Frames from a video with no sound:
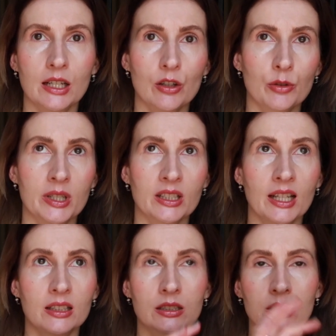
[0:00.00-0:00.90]
They recommend
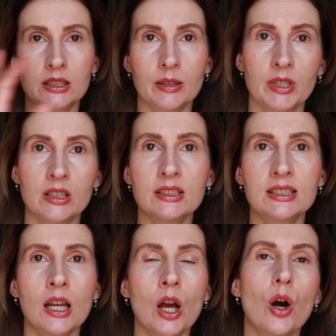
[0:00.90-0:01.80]
like 30 minutes,
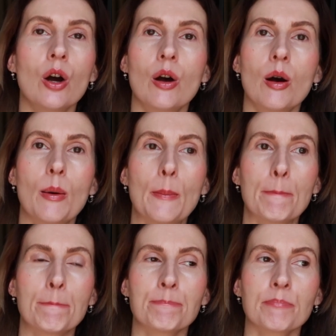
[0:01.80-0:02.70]

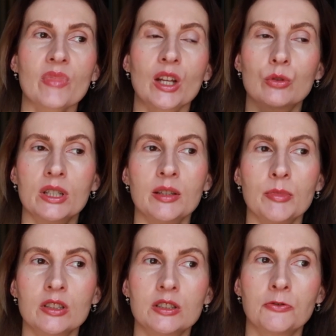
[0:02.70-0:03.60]
20
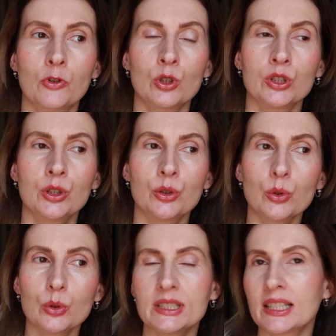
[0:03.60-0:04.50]
minutes for the
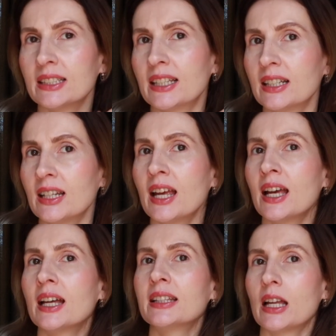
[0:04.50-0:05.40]
roots, and then
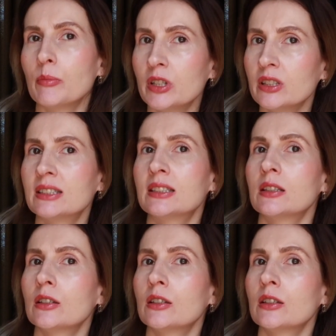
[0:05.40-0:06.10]
10 minutes